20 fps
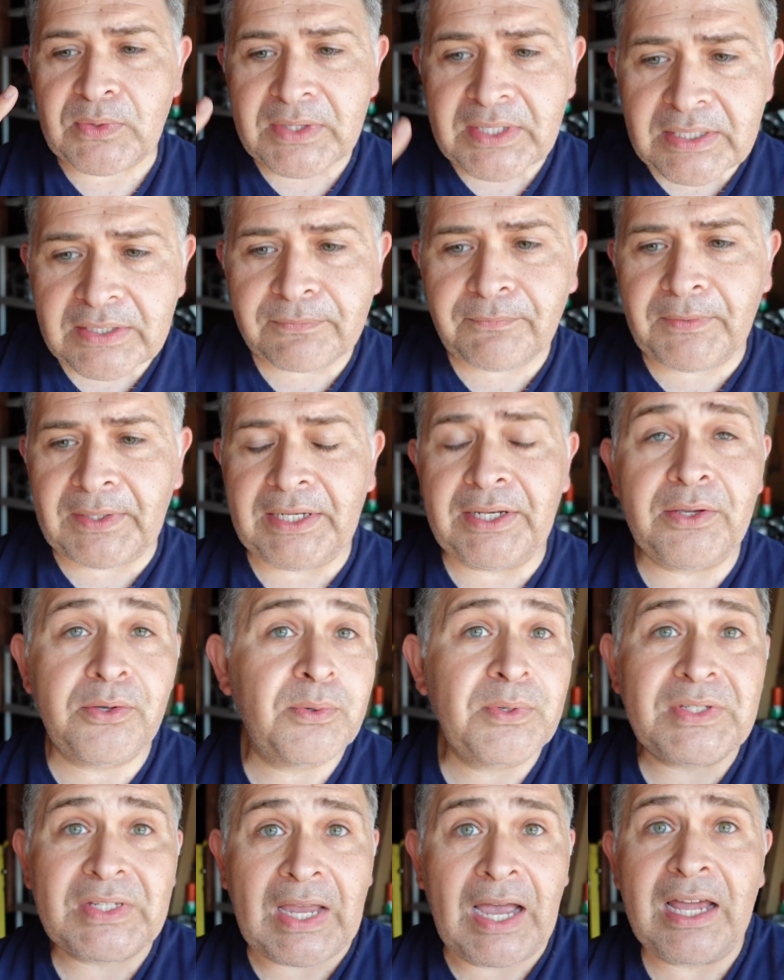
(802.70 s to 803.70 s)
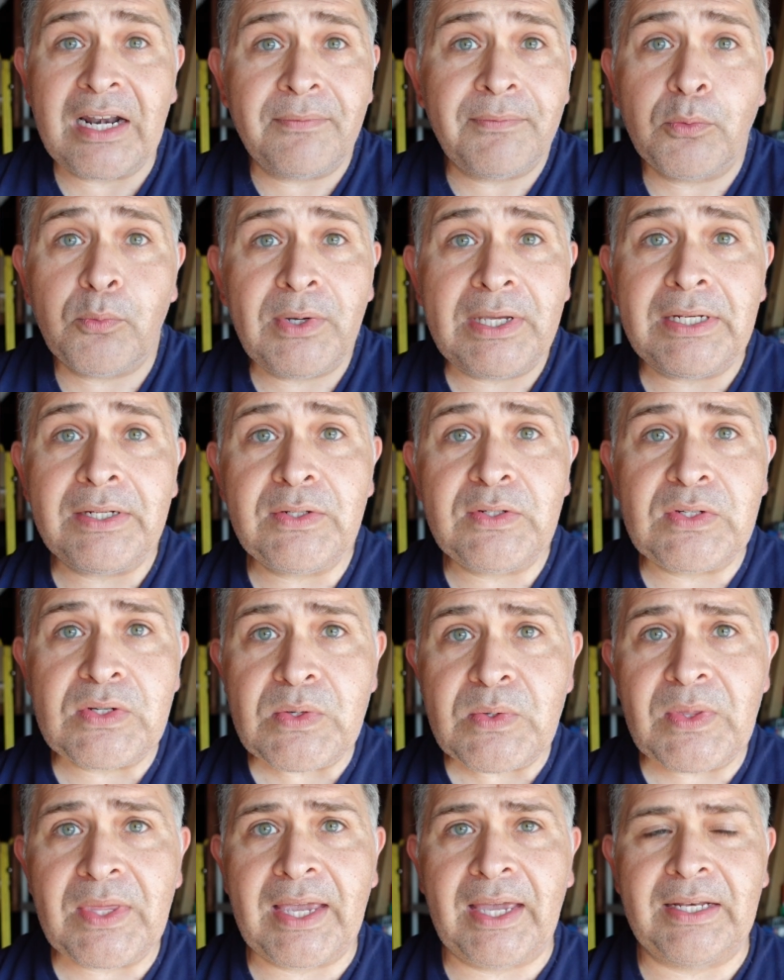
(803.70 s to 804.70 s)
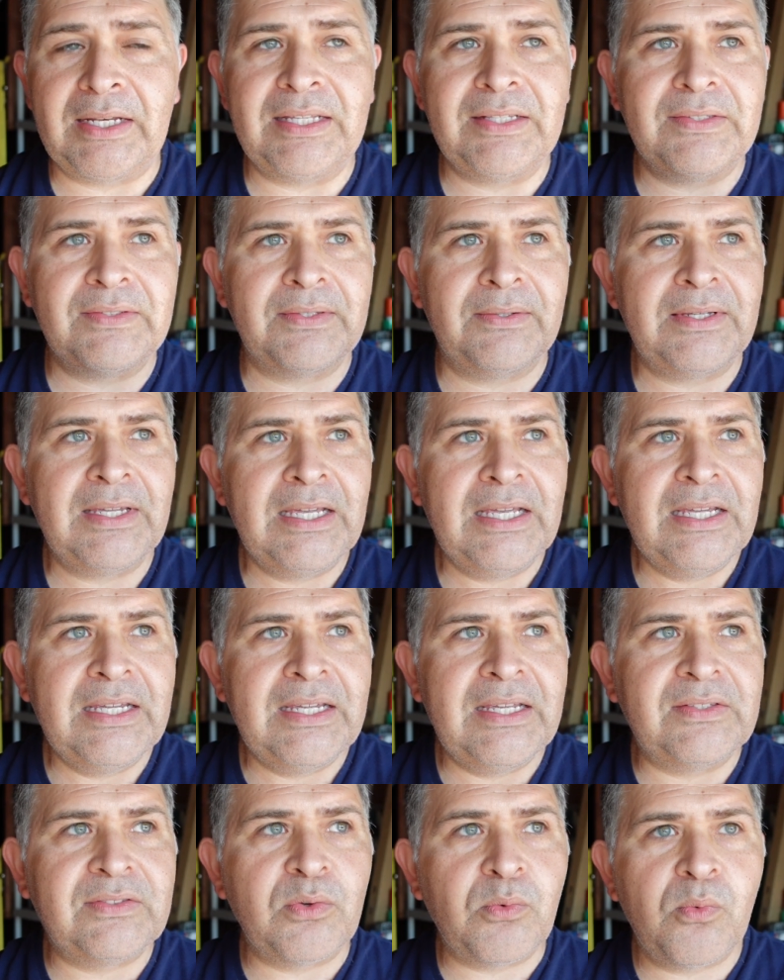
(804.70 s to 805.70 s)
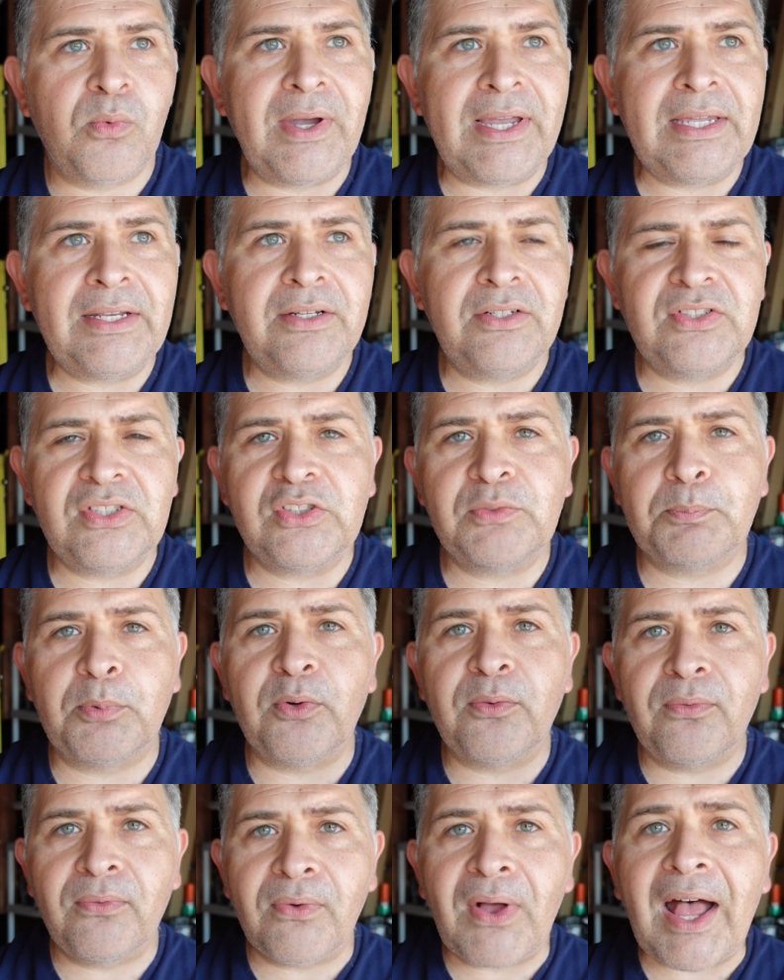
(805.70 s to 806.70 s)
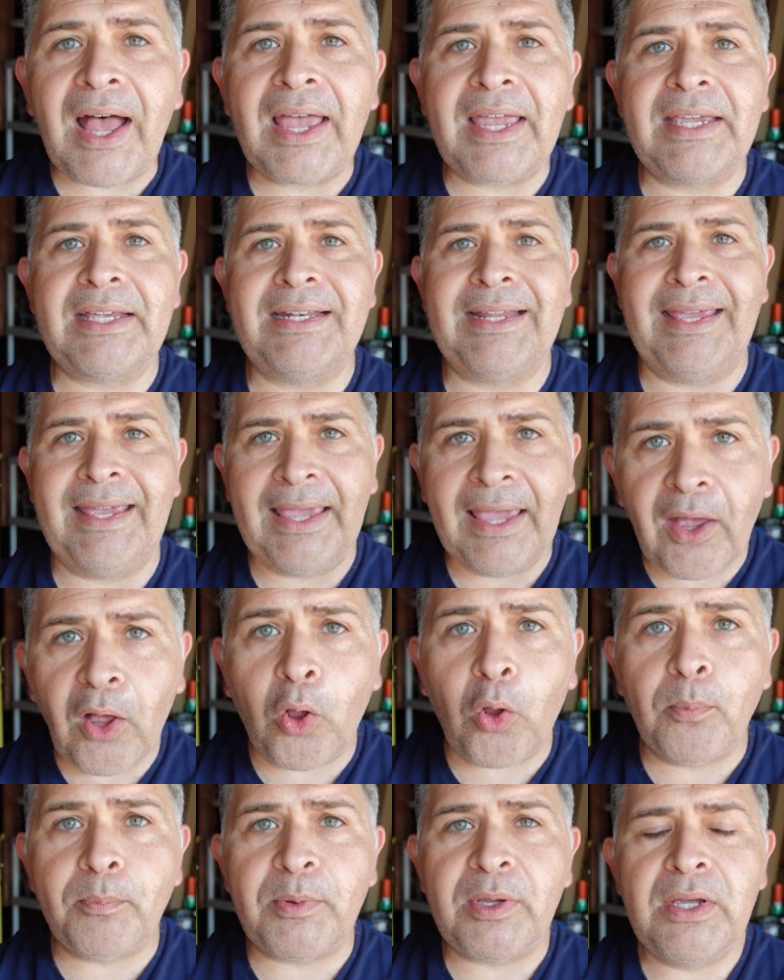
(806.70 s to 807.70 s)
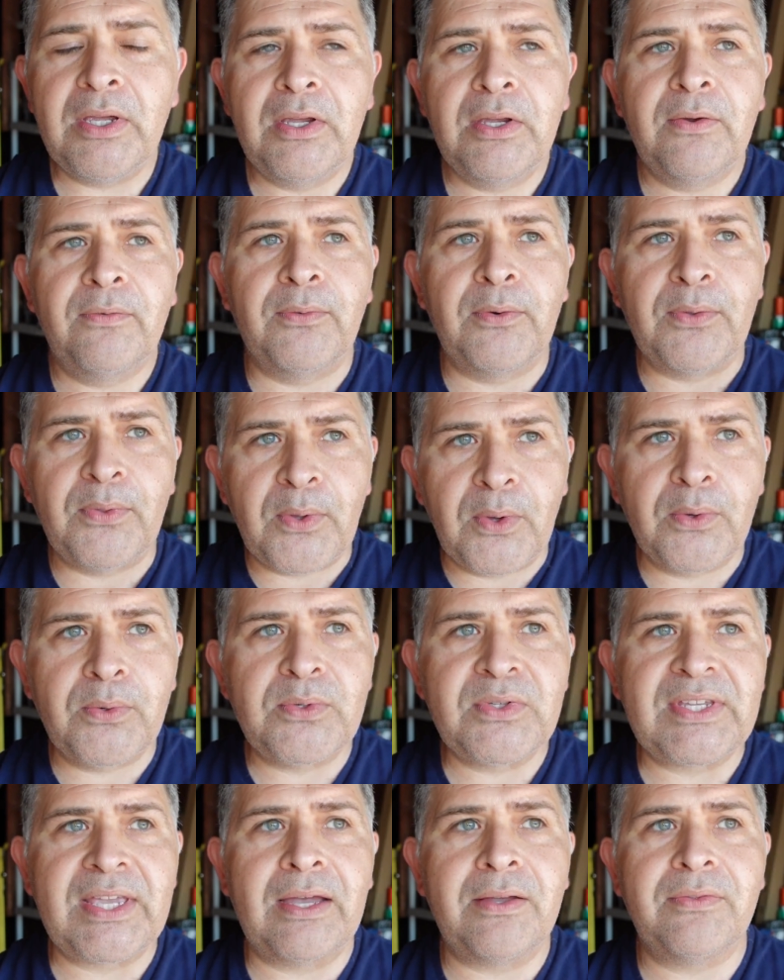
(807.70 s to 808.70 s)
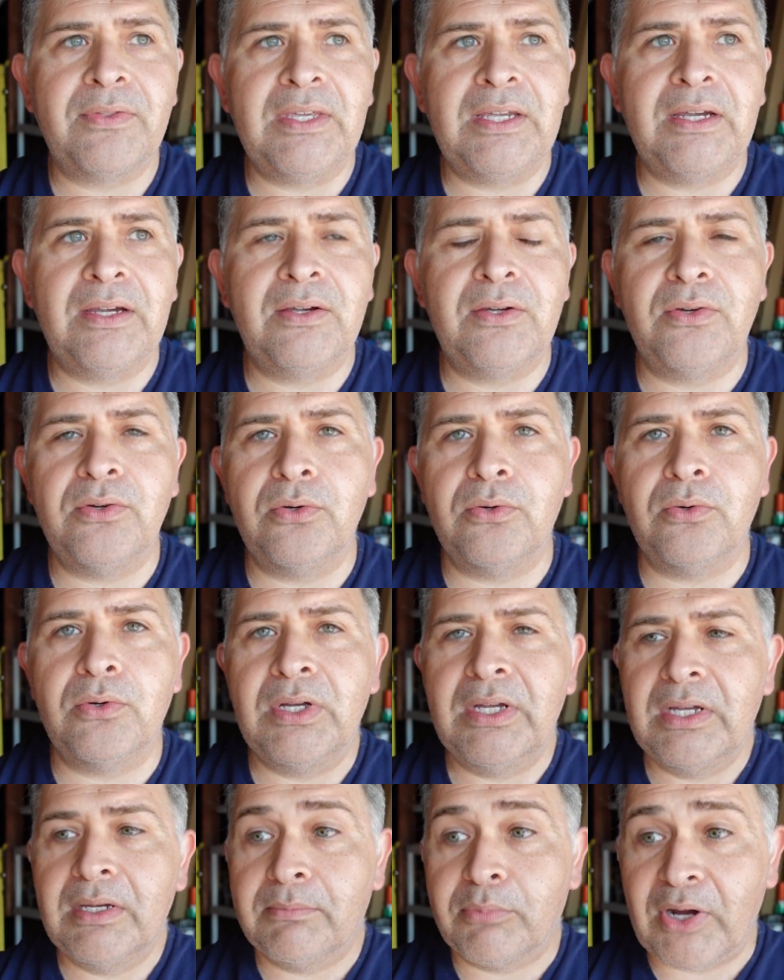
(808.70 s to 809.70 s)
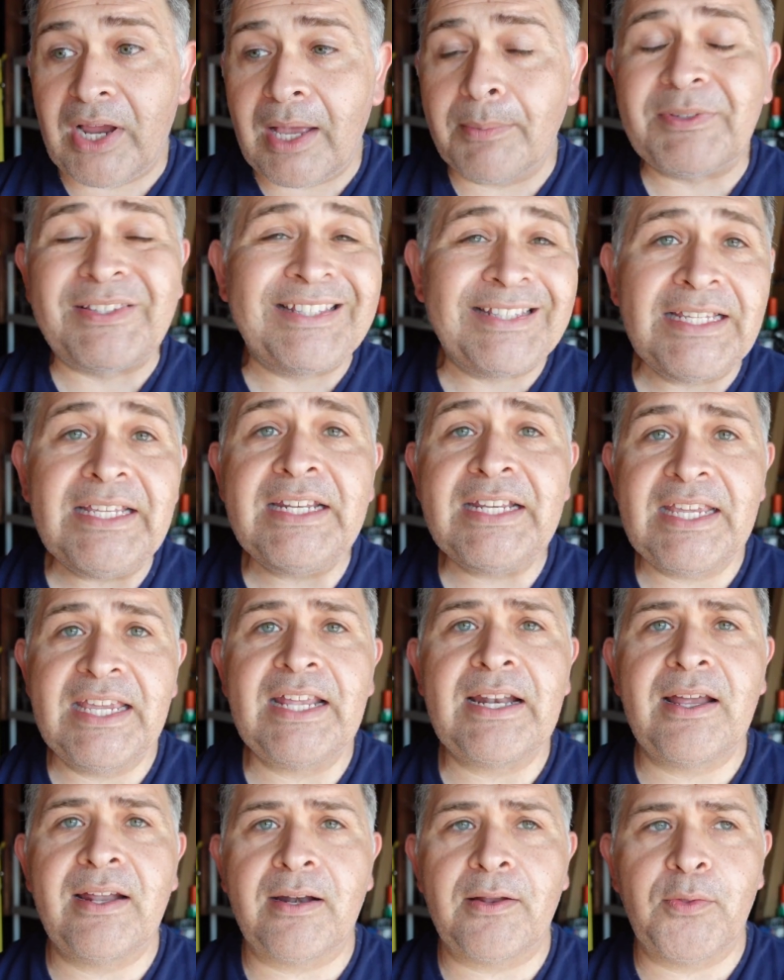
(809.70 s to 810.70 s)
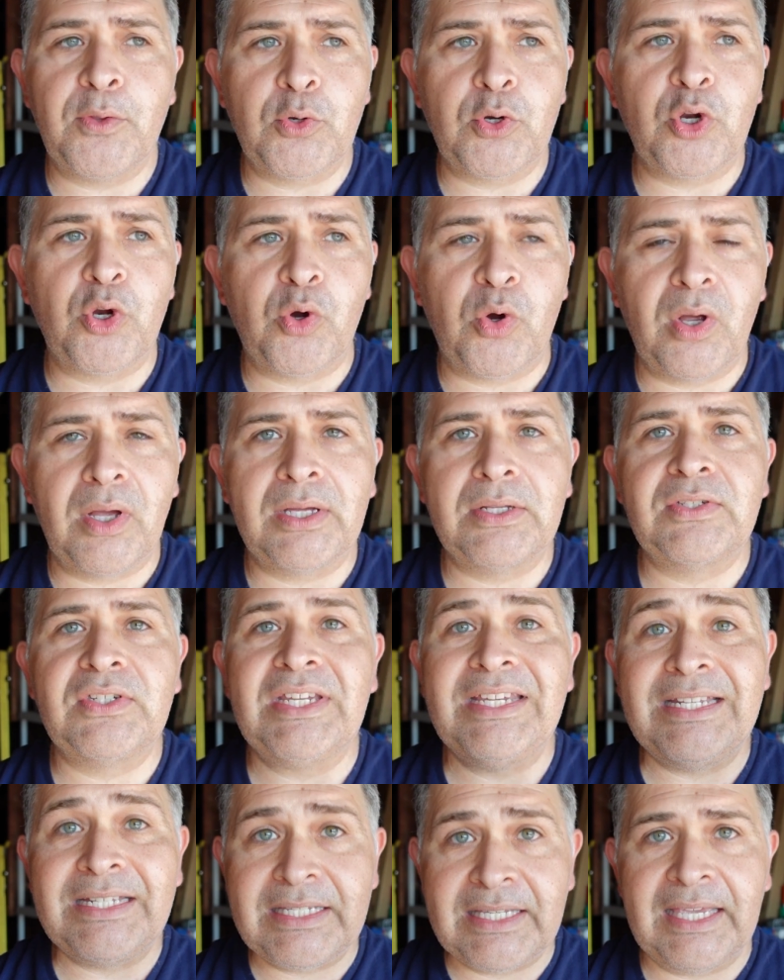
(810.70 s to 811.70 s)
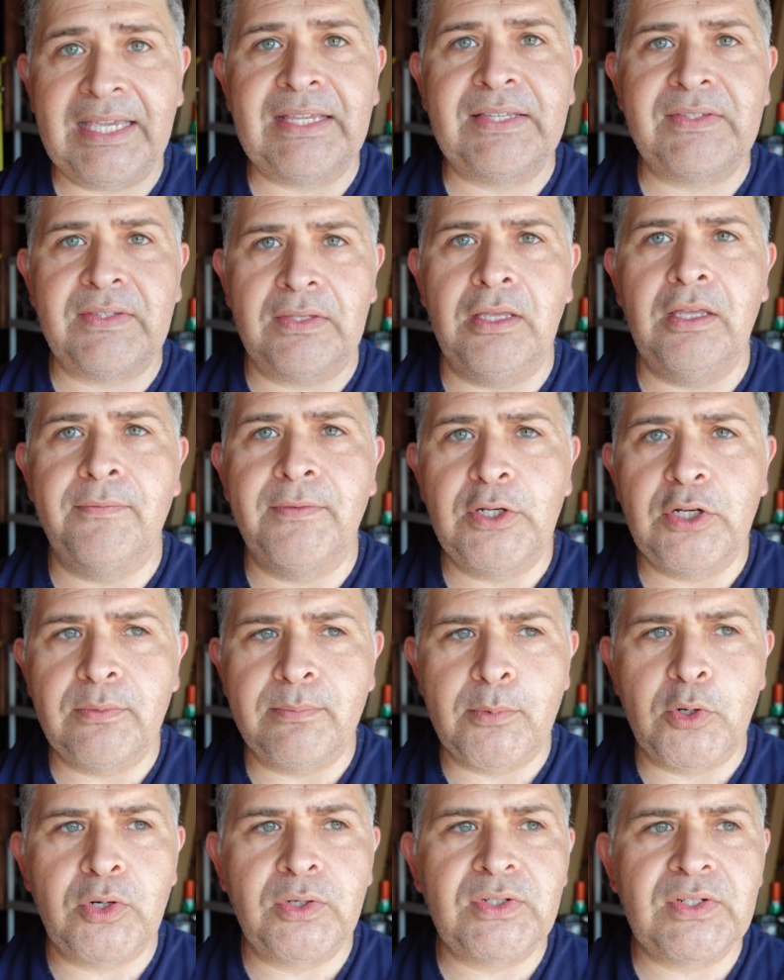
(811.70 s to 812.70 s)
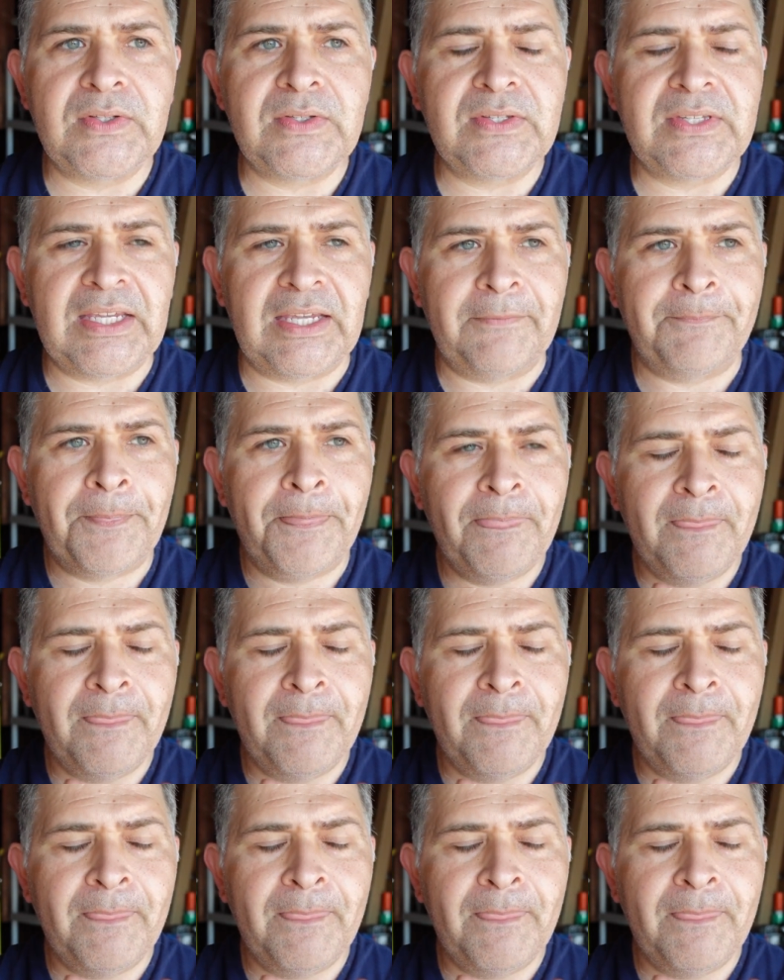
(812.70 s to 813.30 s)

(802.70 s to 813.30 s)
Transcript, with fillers: this video is kind of a way to do that it's a it's a way to just provide help for those out there who perhaps need to get out of their garage in case of an emergency